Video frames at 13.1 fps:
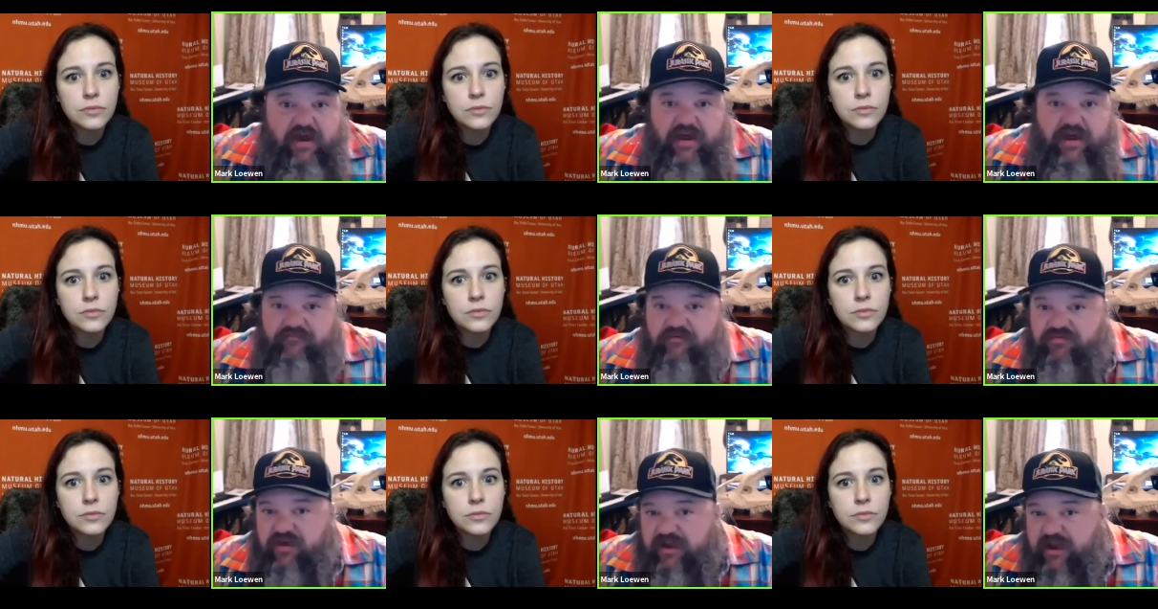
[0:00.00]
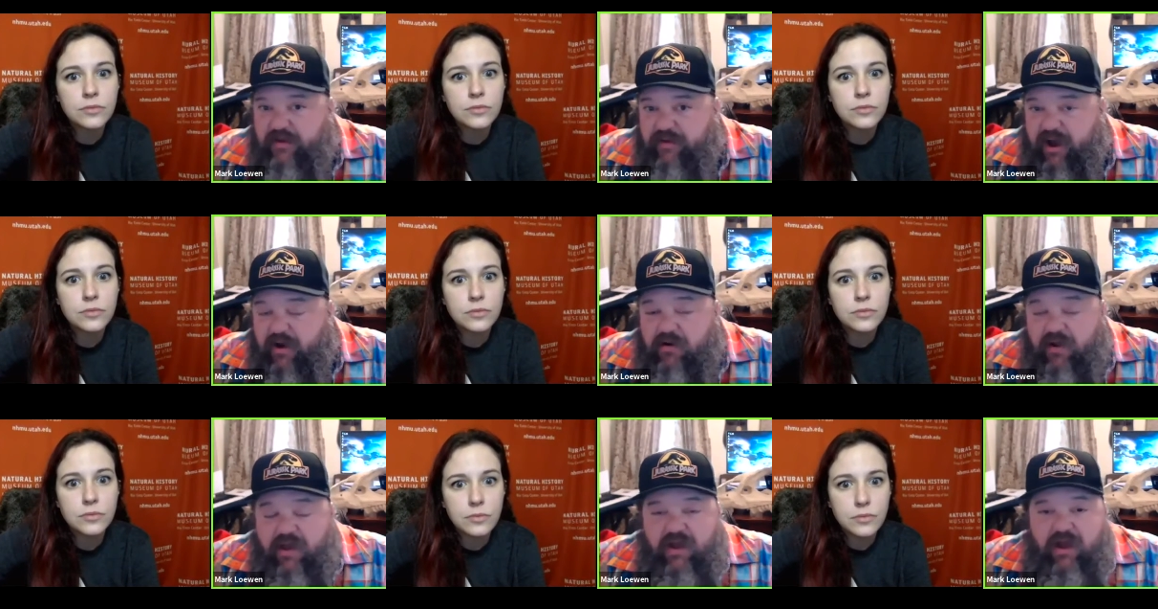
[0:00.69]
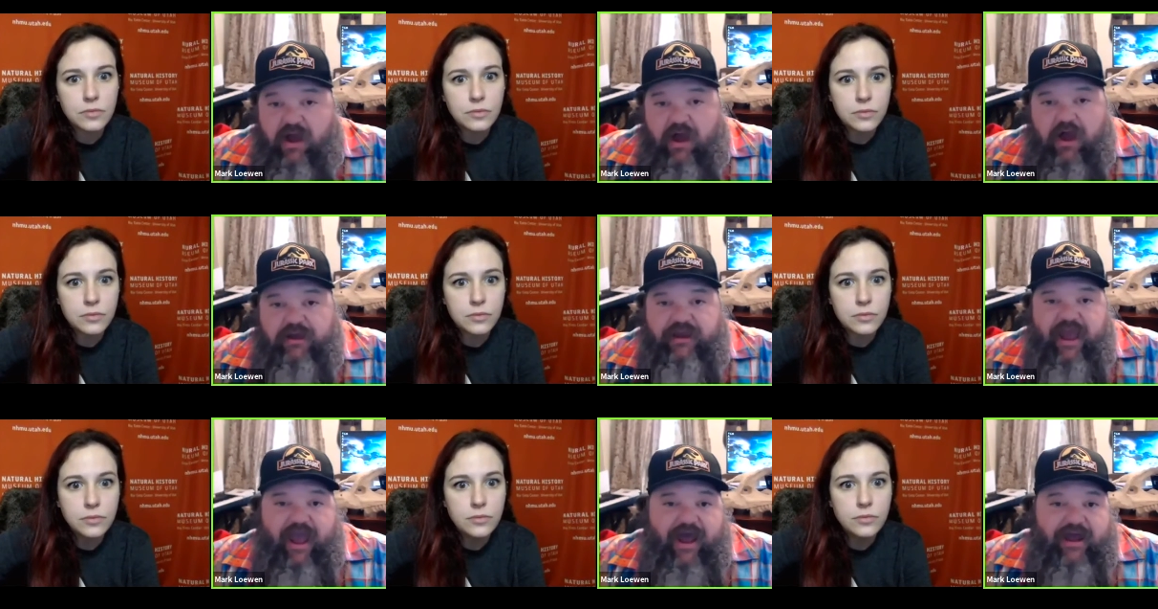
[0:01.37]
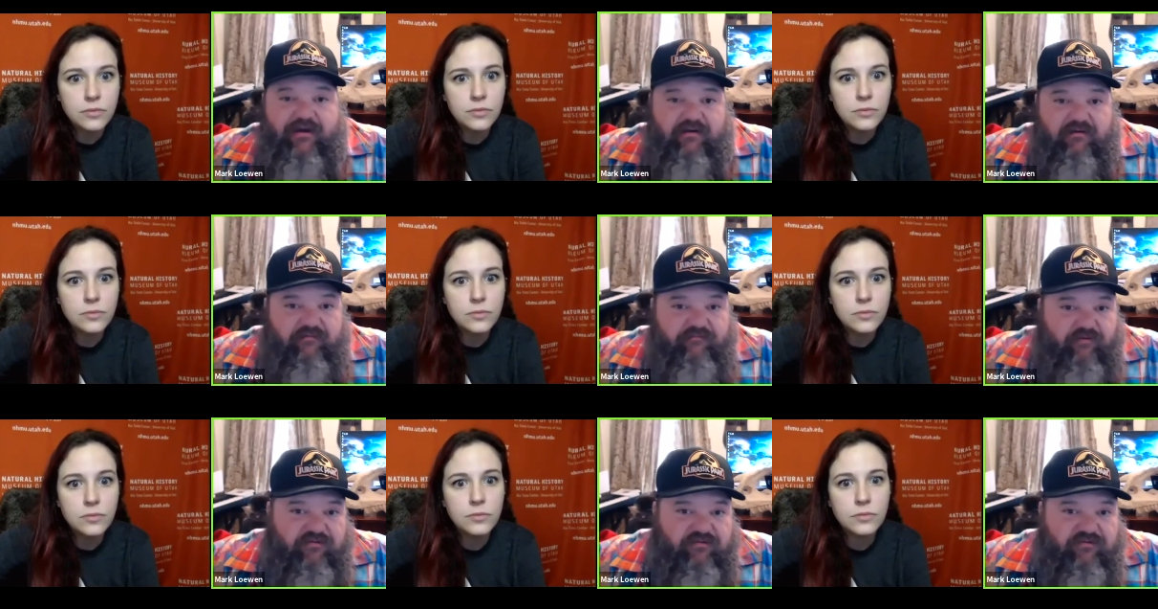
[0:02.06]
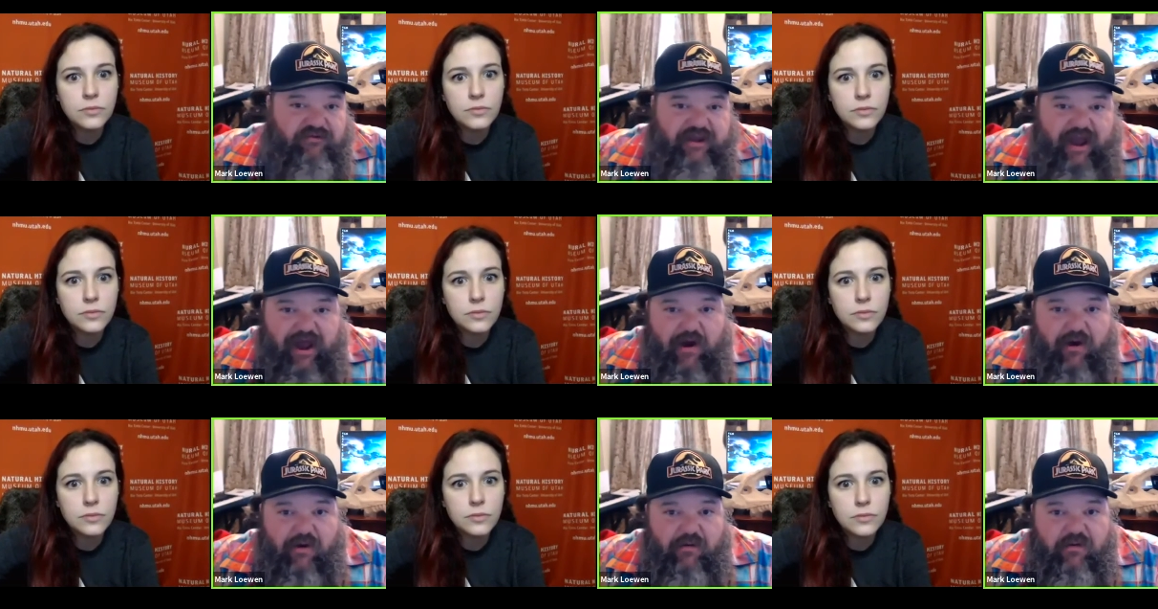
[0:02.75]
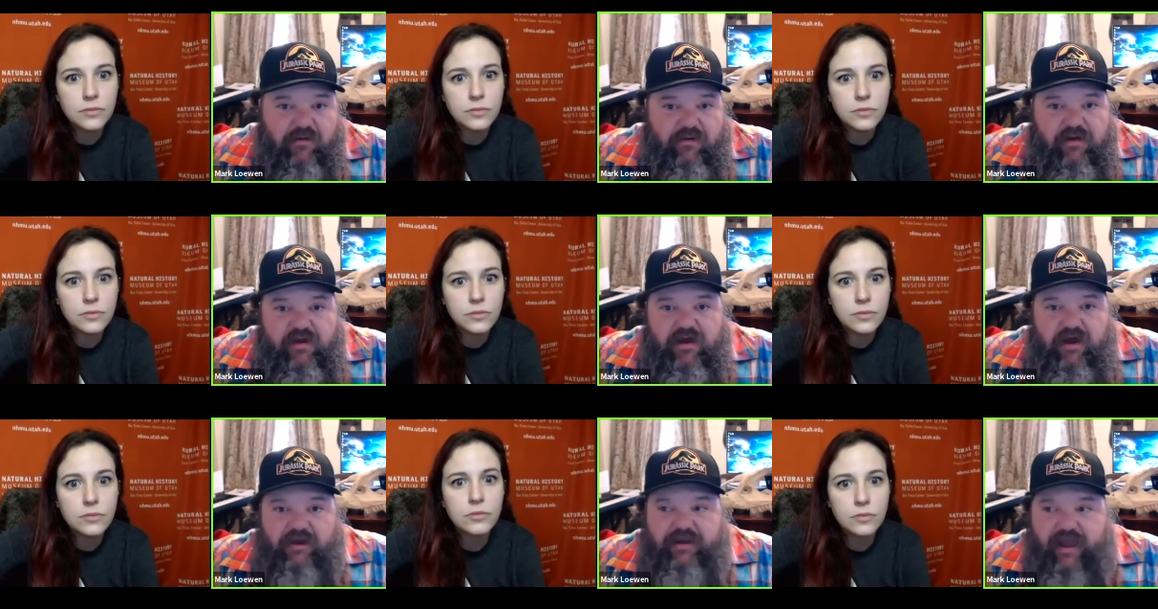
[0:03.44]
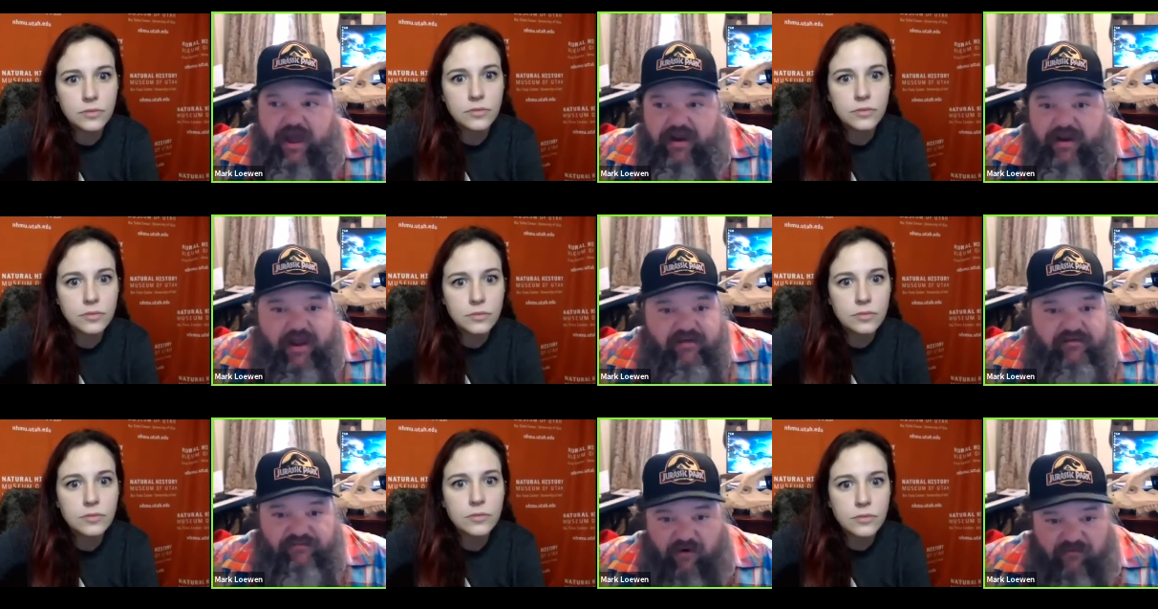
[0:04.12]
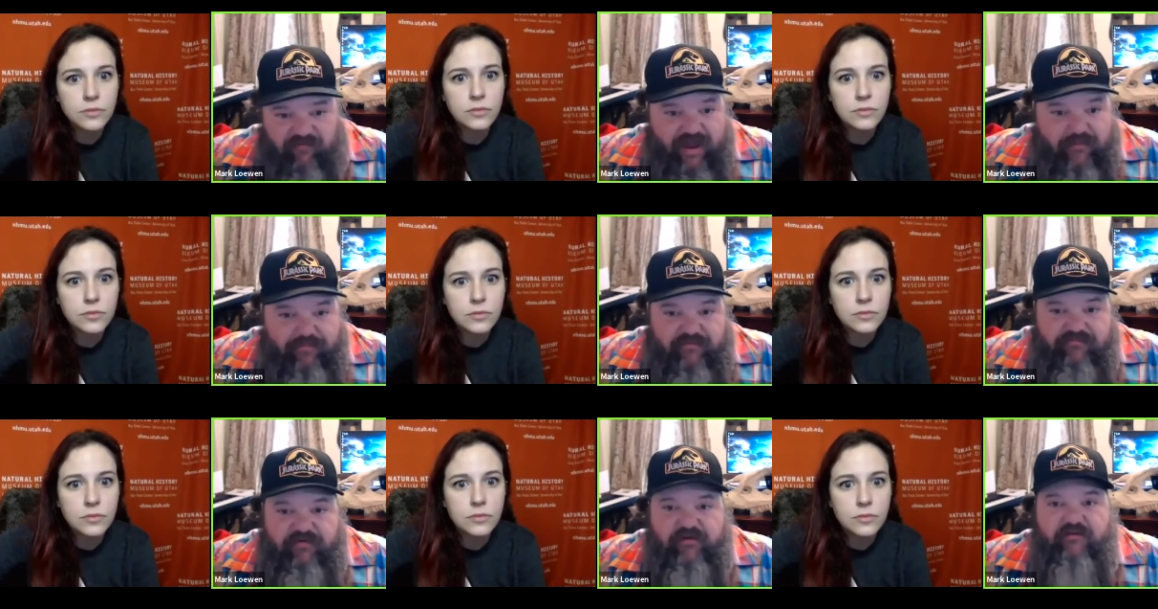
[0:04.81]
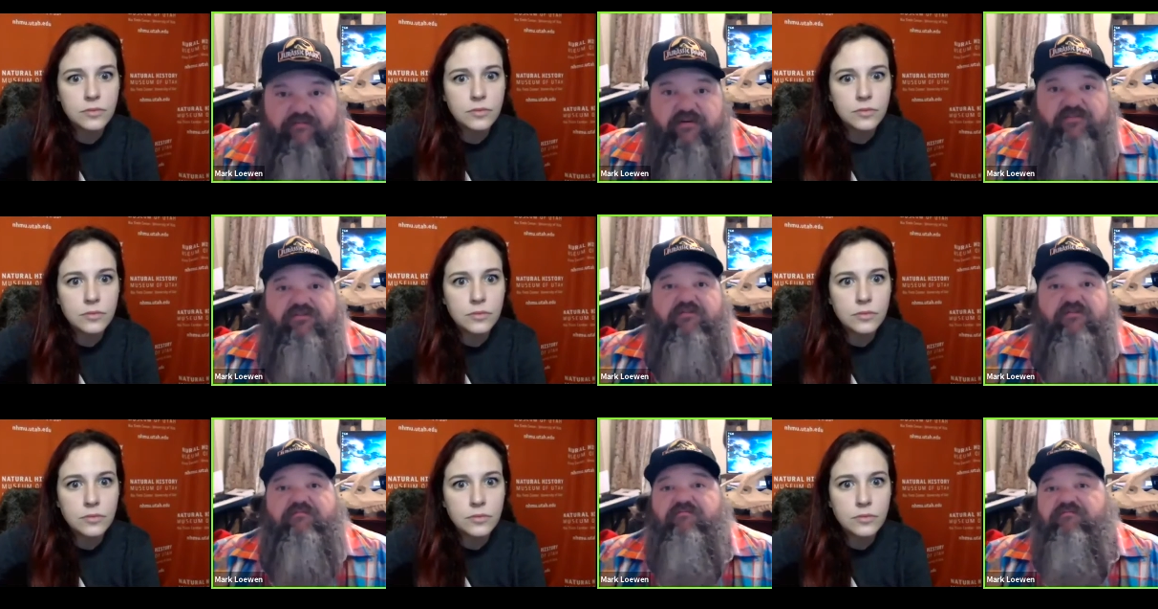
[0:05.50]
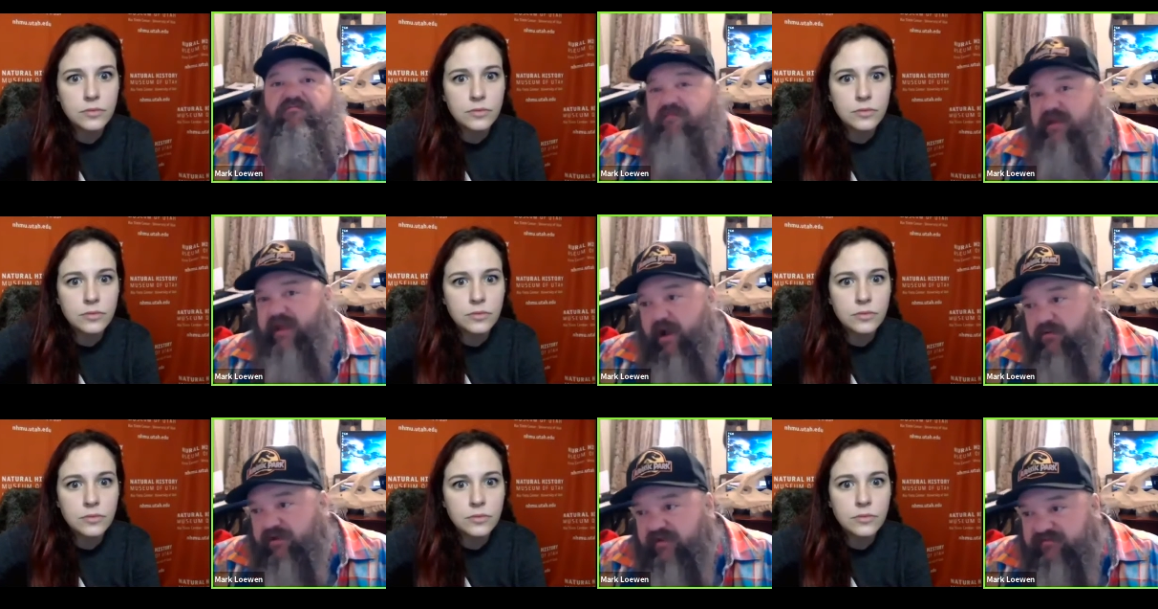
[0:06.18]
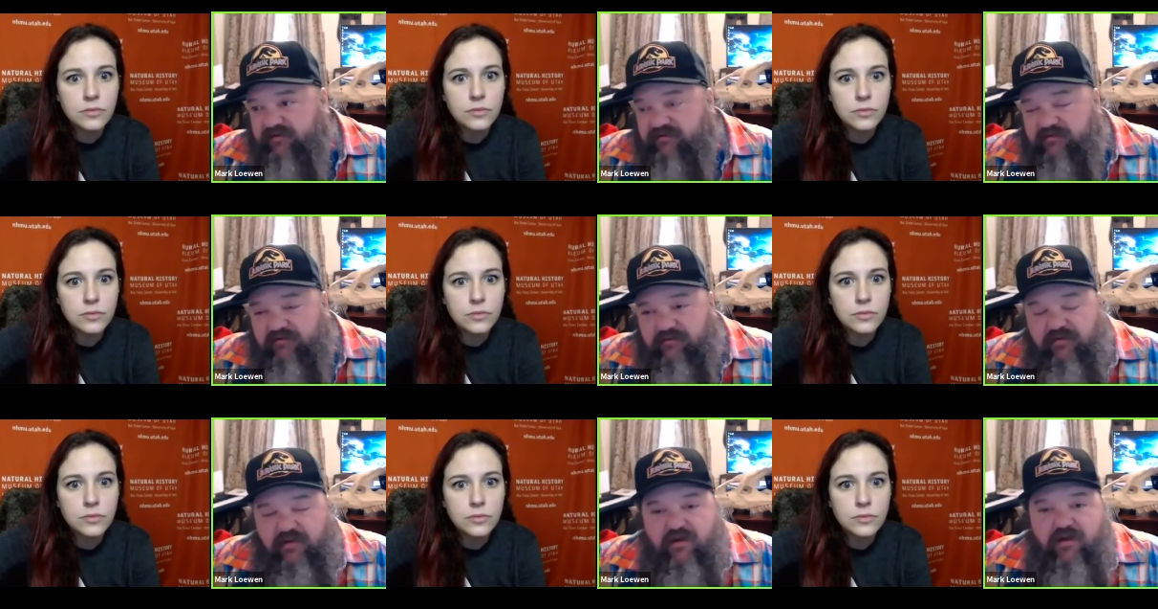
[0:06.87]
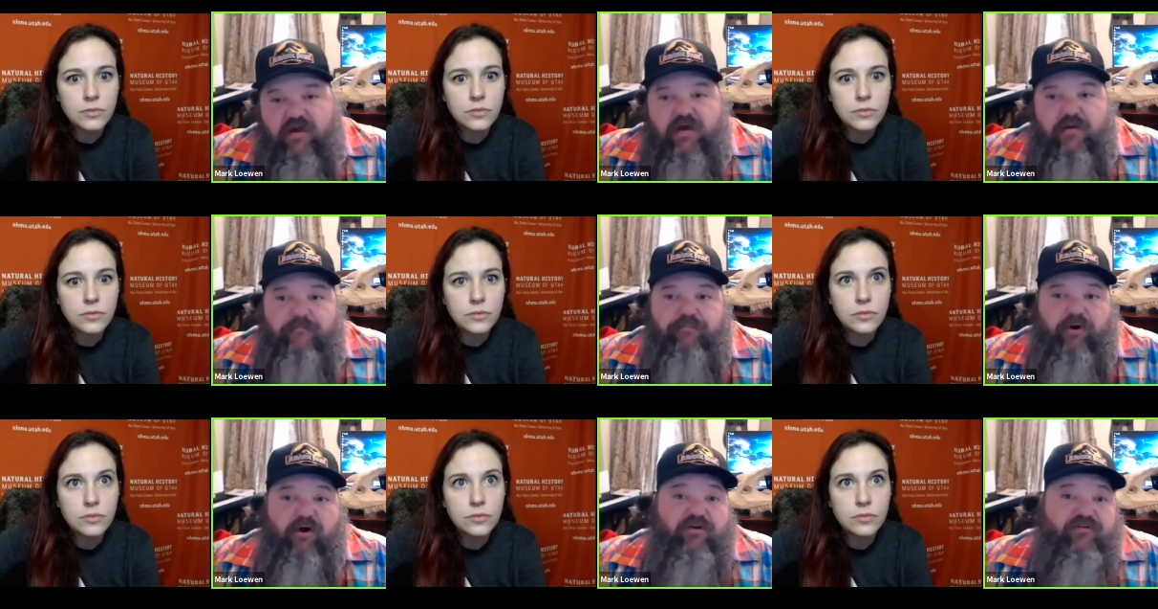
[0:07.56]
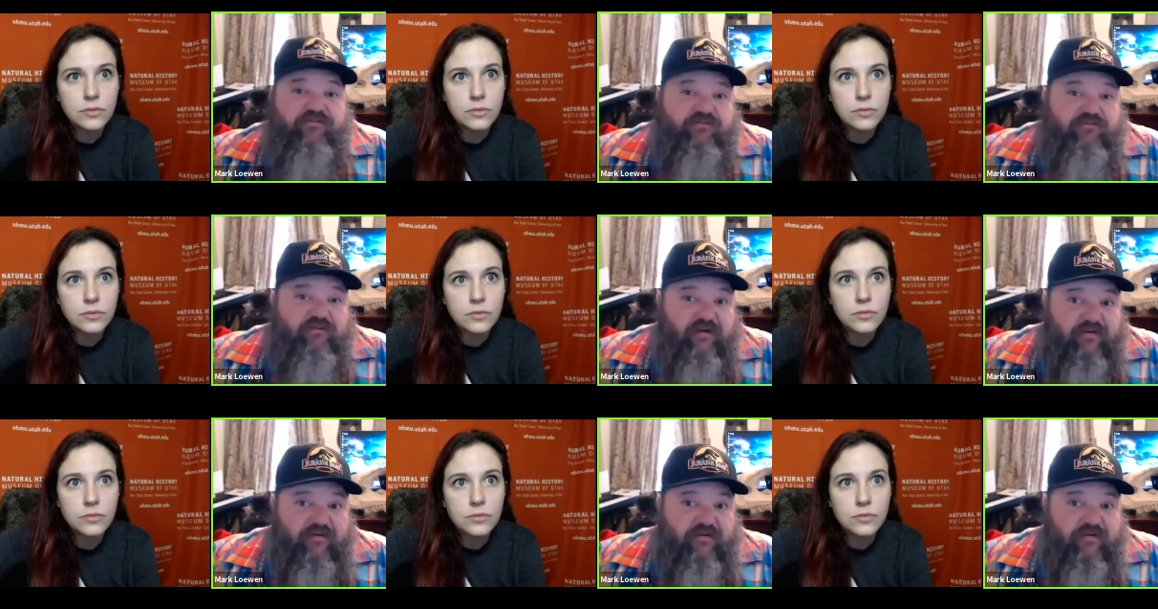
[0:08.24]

Speaker 1: If you think about a cat versus a cow, a cat has overlapping field of vision, cow doesn't. Birds